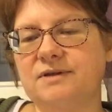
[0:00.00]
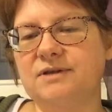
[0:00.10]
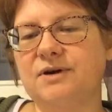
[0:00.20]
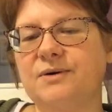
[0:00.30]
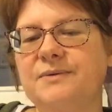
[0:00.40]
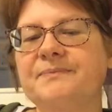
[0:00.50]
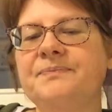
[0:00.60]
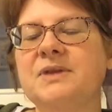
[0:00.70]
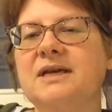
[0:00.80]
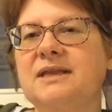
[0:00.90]
So
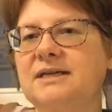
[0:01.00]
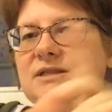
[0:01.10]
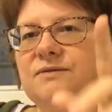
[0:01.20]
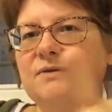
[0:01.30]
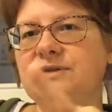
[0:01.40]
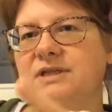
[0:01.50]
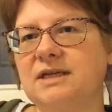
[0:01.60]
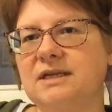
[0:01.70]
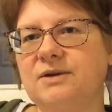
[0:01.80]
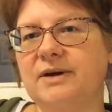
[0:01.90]
that's the first
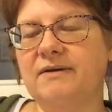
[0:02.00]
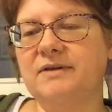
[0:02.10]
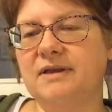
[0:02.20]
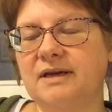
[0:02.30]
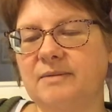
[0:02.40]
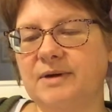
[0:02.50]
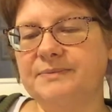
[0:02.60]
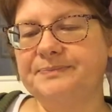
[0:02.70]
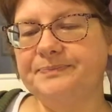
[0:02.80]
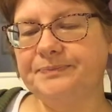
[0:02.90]
thing that you have to think about.